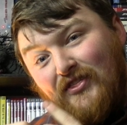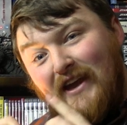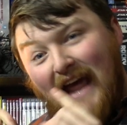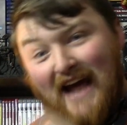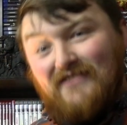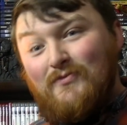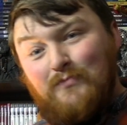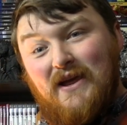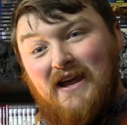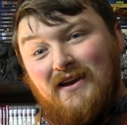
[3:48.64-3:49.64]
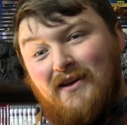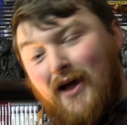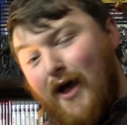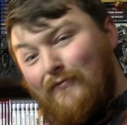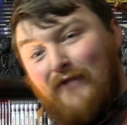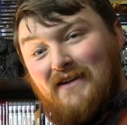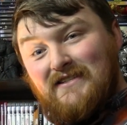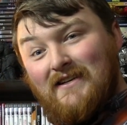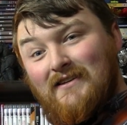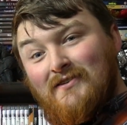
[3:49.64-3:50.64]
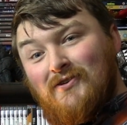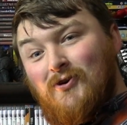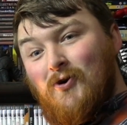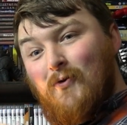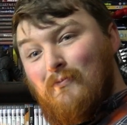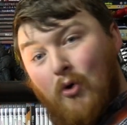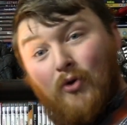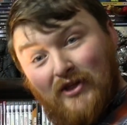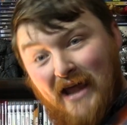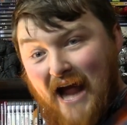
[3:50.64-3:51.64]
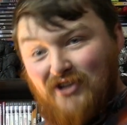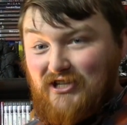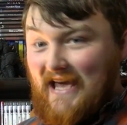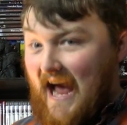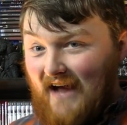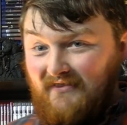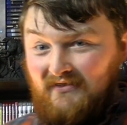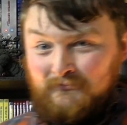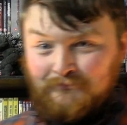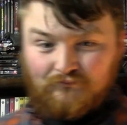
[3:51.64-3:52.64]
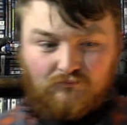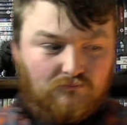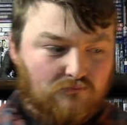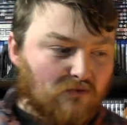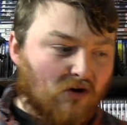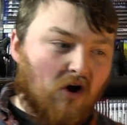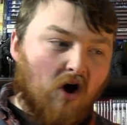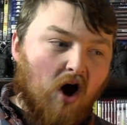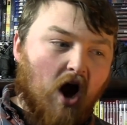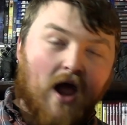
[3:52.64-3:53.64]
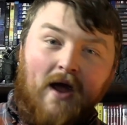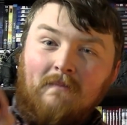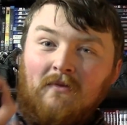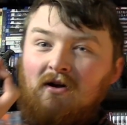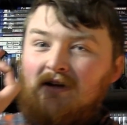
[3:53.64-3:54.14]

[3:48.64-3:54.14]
that it hasn't been affected more than it actually has. I am